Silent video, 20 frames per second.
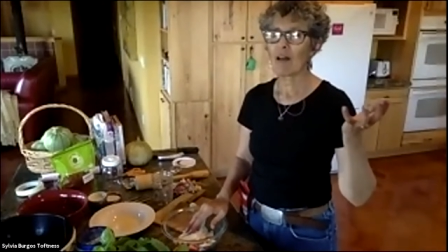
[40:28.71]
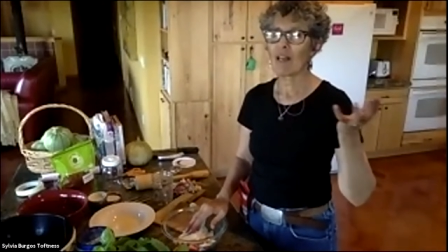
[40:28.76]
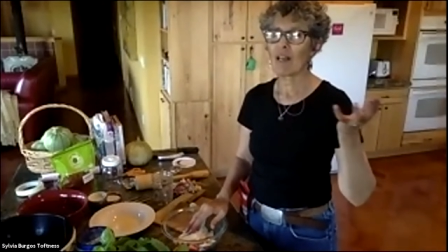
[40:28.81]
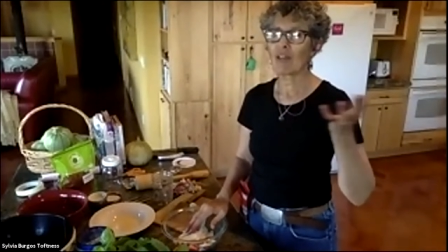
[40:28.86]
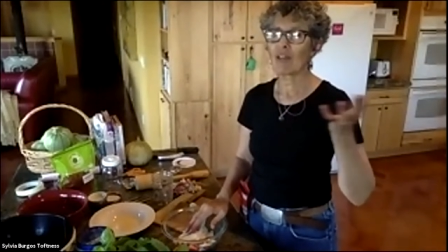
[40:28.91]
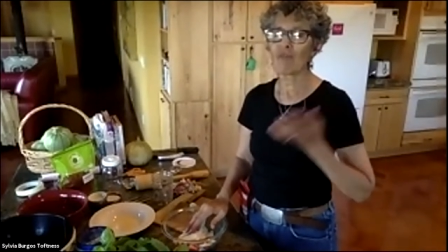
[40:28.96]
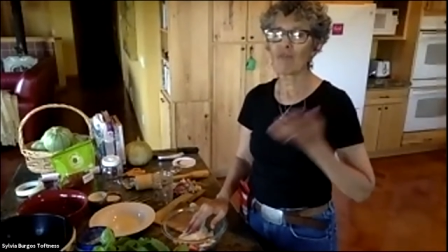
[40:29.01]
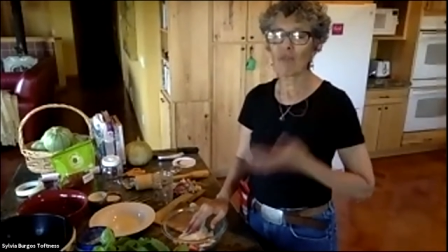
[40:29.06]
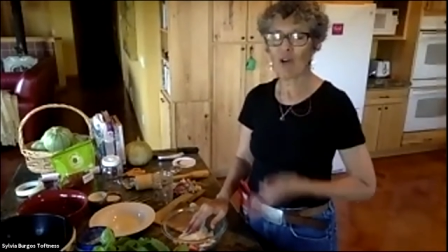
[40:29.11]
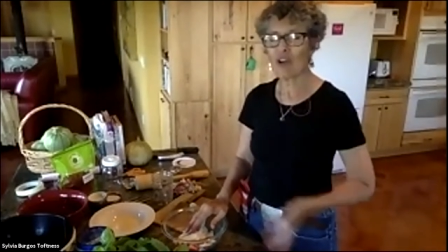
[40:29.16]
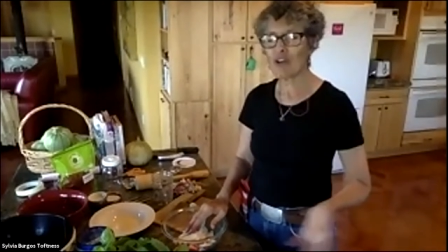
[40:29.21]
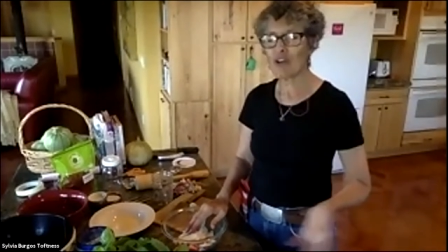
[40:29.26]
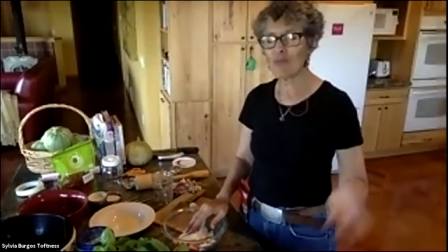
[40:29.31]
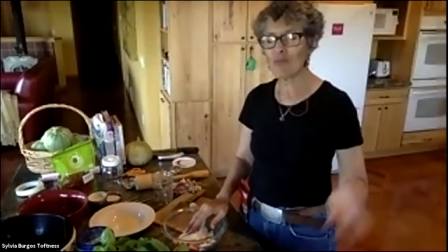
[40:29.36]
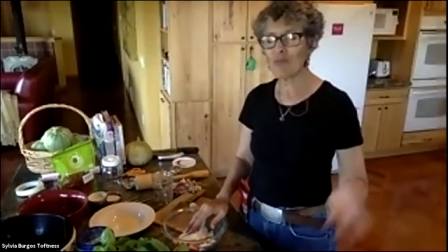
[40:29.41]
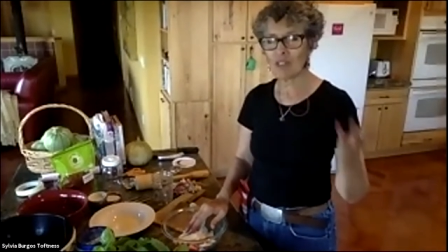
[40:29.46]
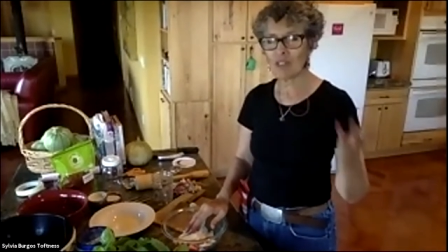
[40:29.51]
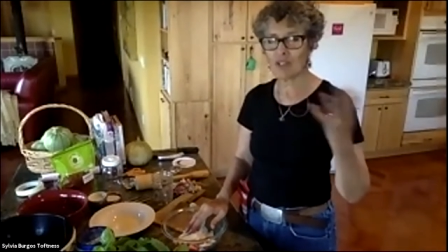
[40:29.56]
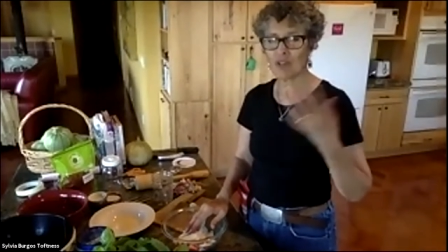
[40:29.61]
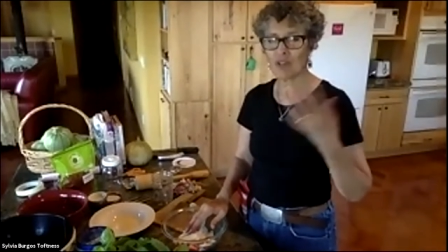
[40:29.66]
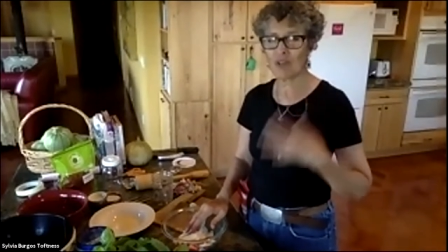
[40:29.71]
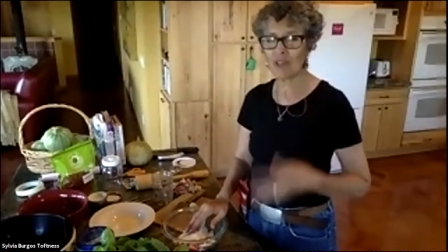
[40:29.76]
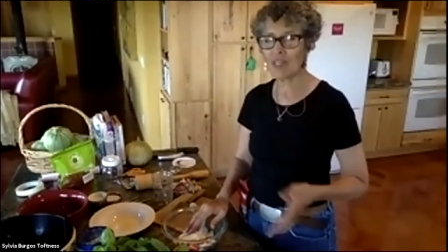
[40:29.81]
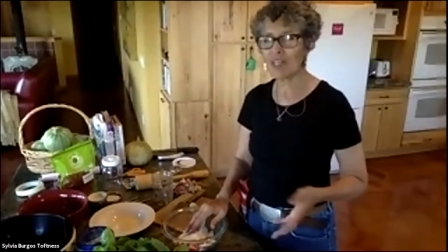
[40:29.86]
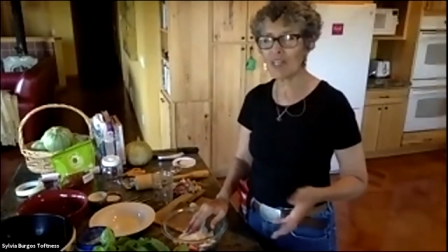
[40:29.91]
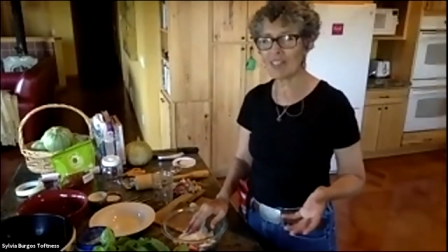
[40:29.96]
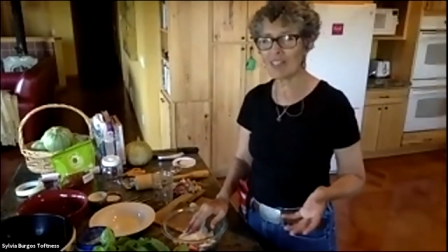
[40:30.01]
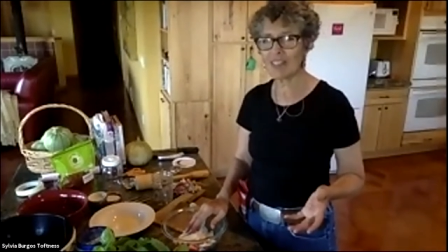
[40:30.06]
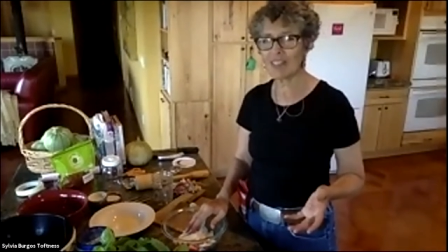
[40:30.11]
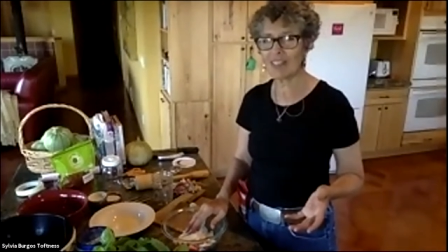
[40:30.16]
environment
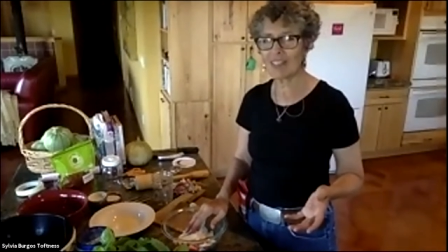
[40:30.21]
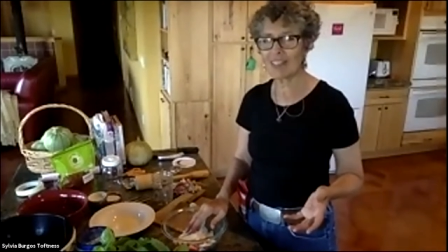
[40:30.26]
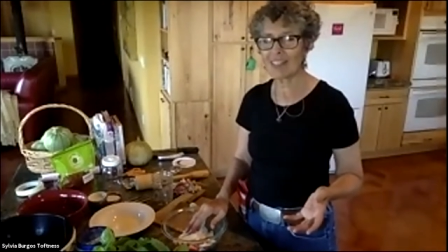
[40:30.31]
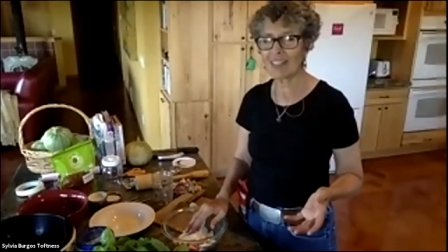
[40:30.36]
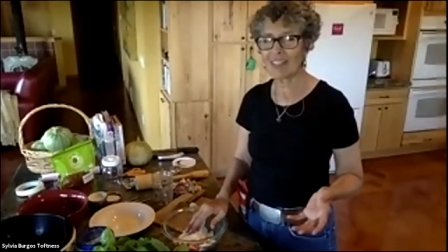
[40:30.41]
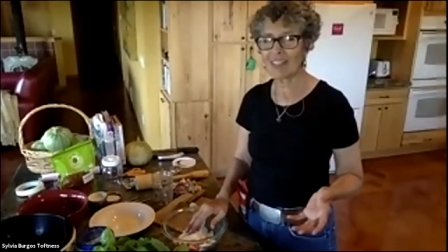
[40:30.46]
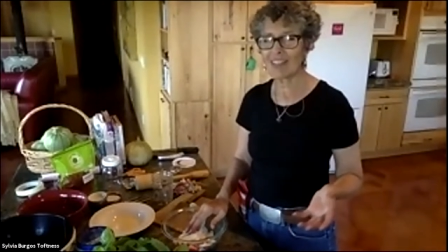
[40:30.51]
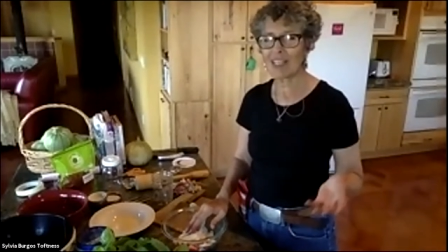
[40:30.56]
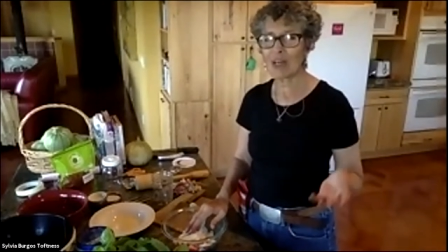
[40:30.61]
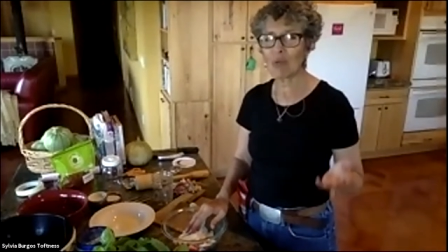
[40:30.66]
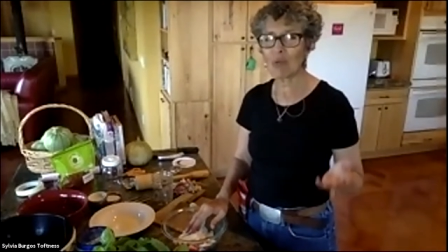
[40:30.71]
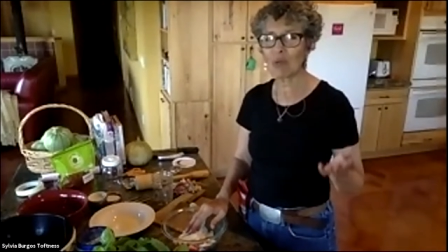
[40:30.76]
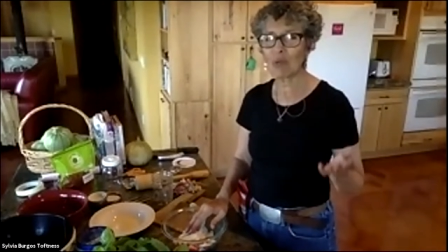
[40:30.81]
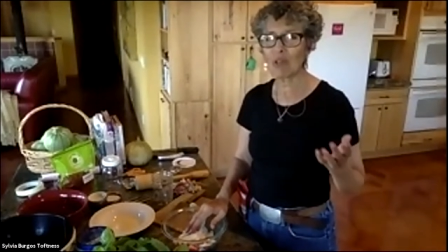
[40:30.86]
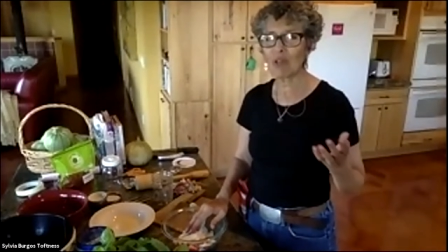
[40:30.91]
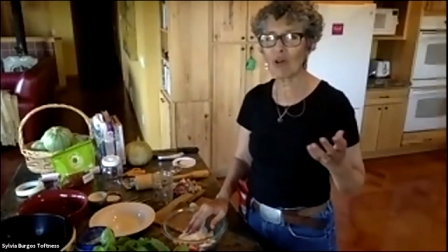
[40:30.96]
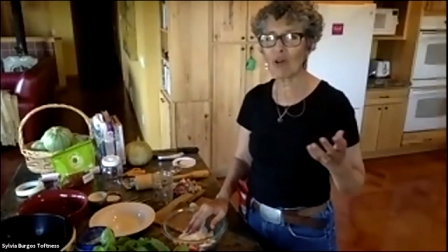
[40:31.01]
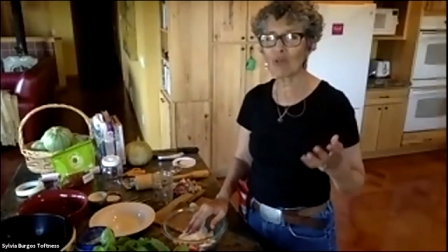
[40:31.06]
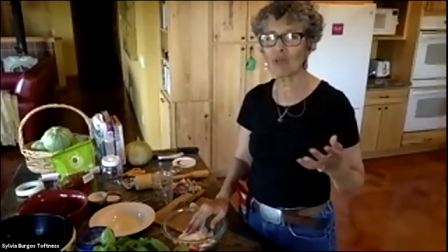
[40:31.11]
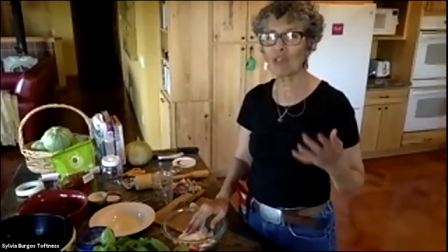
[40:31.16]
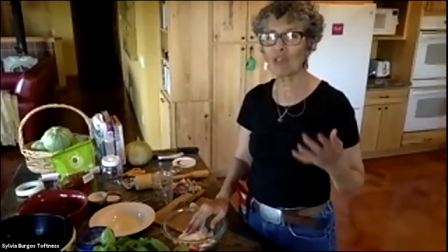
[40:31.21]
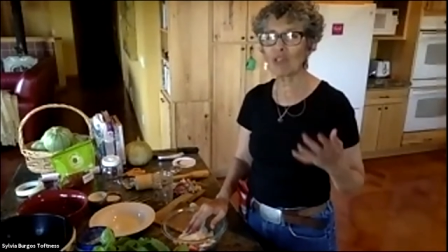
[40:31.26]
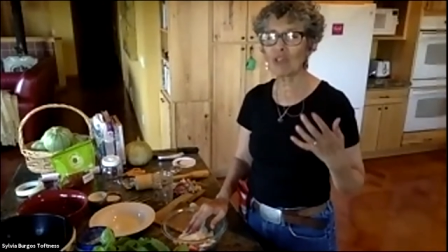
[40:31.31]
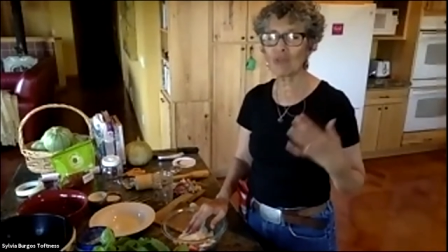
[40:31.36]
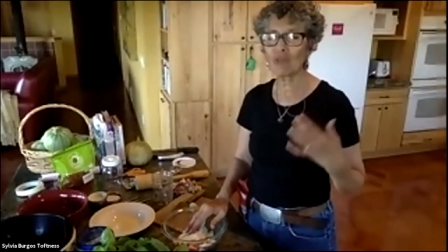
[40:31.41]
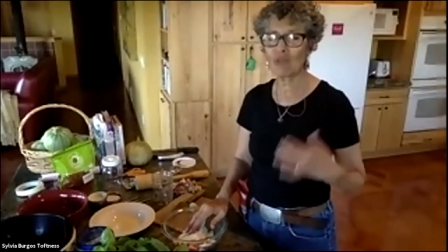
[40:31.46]
created that will only